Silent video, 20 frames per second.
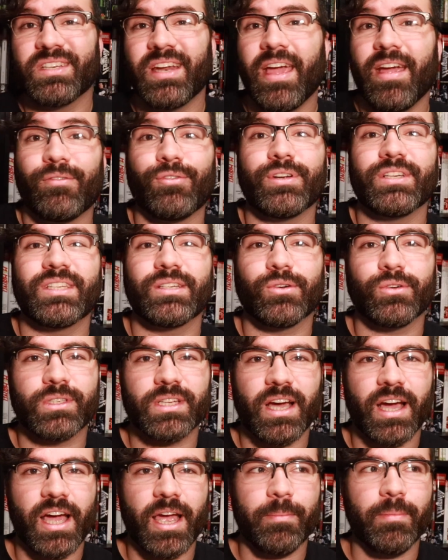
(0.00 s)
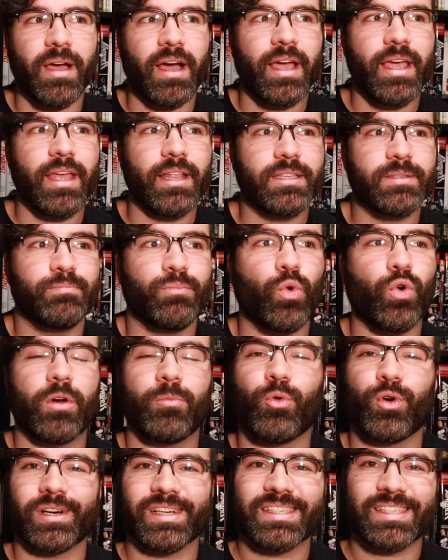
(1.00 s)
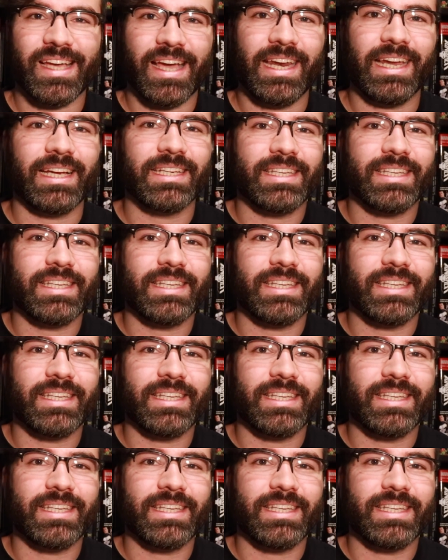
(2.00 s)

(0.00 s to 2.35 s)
and every single time it's more and more exciting